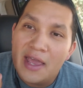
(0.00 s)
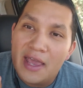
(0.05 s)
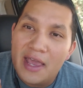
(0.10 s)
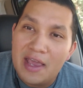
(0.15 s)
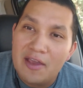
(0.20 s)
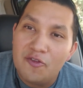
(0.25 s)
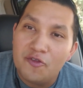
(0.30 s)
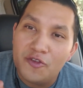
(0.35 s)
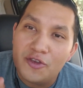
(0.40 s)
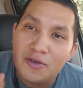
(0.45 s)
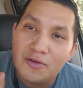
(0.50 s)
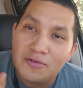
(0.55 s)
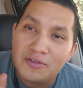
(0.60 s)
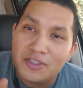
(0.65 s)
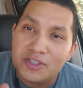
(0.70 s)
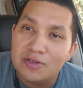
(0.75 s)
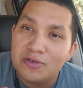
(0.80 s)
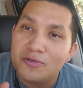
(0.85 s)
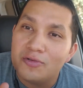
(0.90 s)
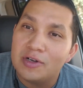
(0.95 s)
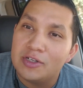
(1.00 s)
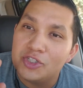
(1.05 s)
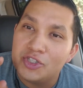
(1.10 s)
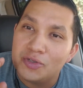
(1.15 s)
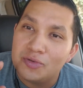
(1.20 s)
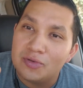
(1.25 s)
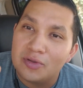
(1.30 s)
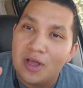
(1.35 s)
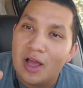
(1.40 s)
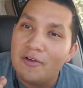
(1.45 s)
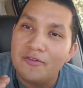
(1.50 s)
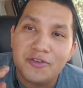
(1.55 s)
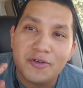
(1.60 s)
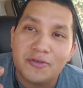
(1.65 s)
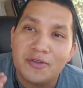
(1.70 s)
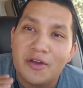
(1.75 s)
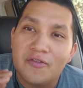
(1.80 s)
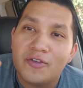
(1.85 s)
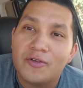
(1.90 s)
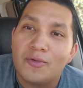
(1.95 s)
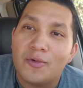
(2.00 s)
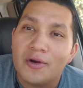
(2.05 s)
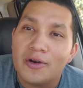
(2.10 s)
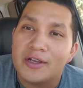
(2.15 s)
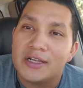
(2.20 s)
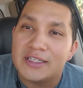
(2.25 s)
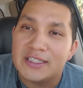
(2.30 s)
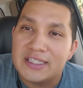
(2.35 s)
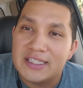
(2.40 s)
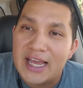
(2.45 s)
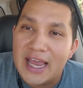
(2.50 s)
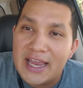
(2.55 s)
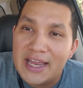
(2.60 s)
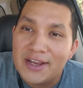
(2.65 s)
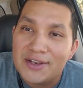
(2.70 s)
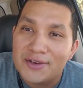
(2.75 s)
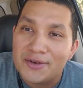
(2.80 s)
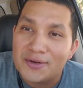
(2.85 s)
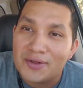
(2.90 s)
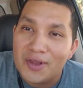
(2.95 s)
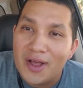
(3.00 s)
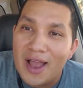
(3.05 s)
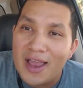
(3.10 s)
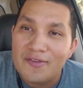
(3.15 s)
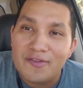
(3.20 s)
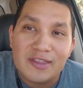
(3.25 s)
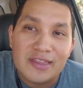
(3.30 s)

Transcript: if you do what you love, you'll never work a day in your life.